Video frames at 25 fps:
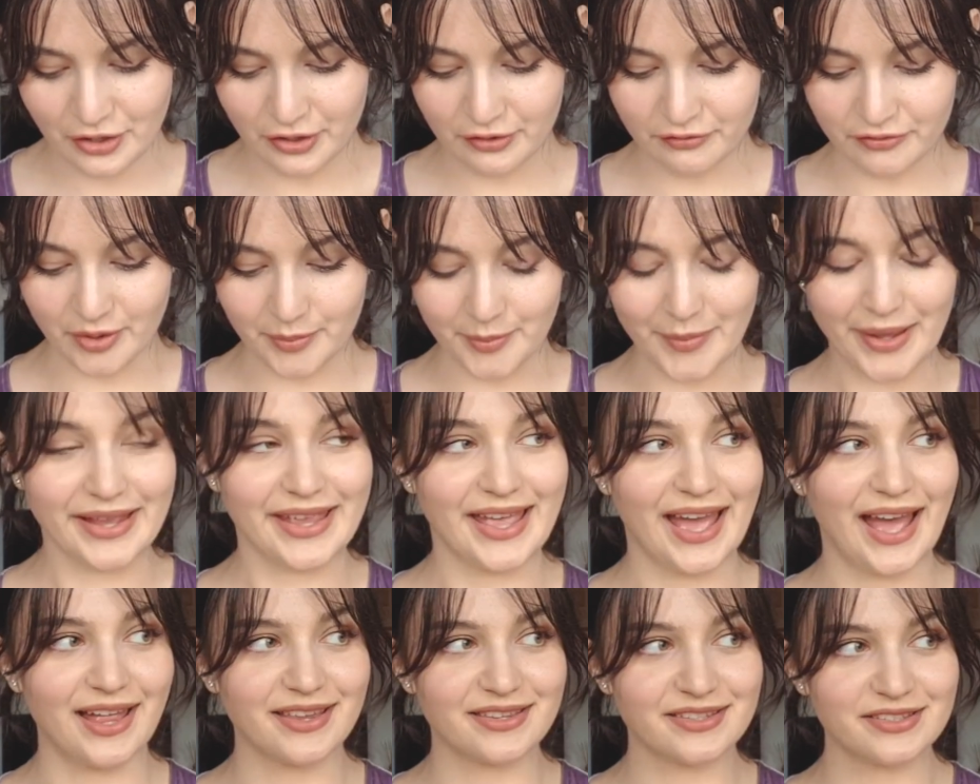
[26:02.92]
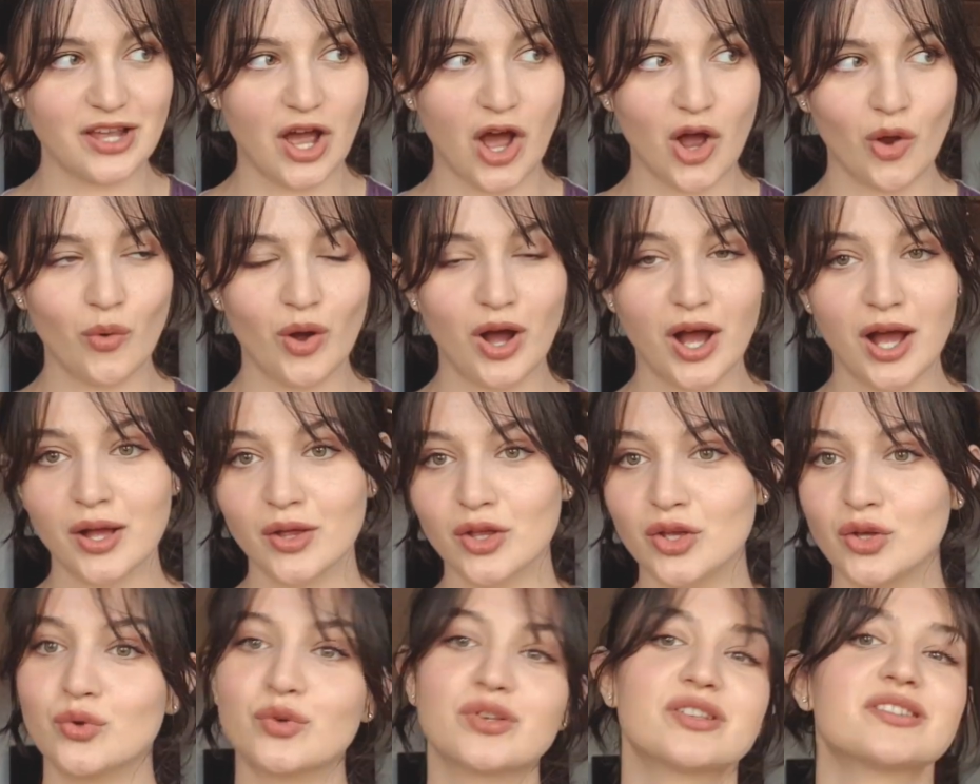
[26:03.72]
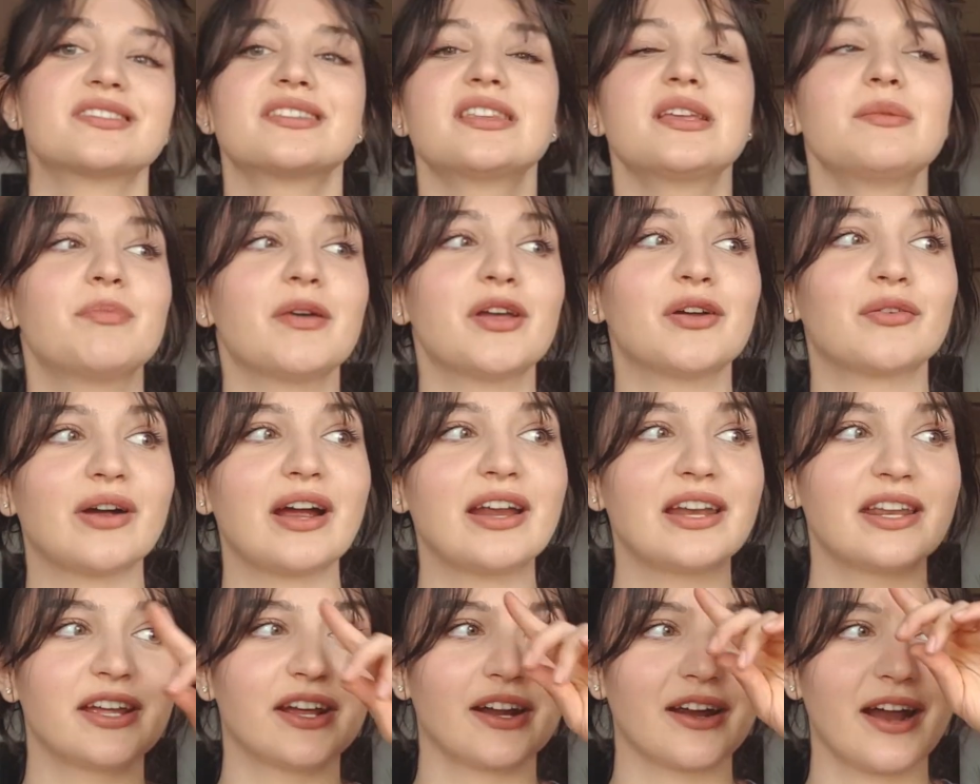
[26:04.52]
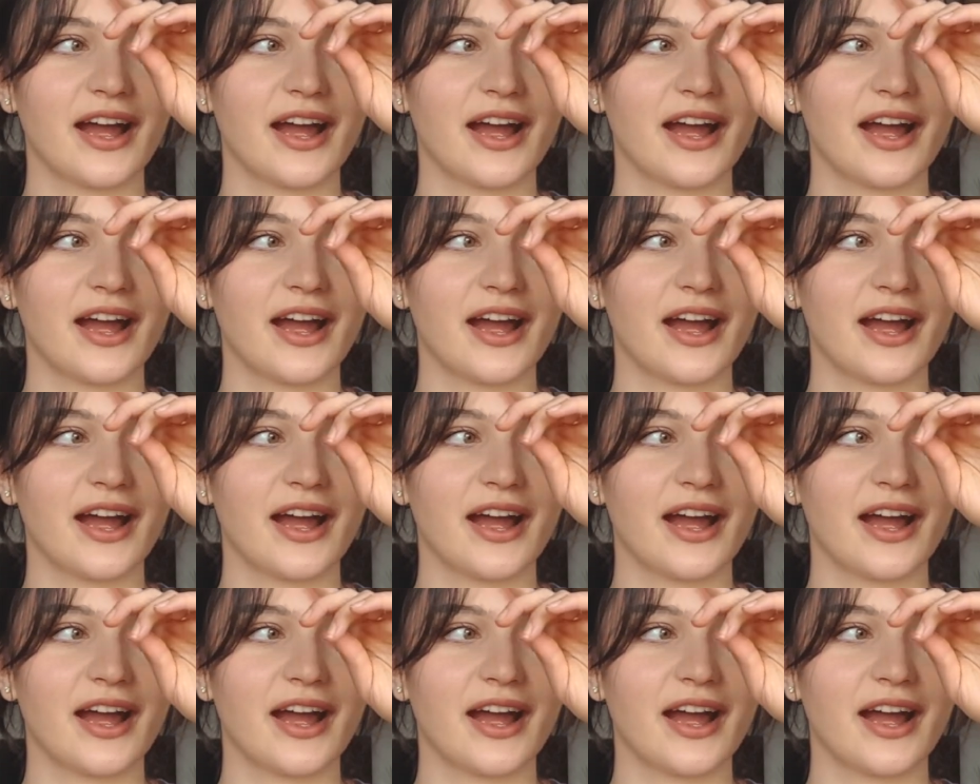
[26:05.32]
from my cat Sagwa, who's sleeping right here.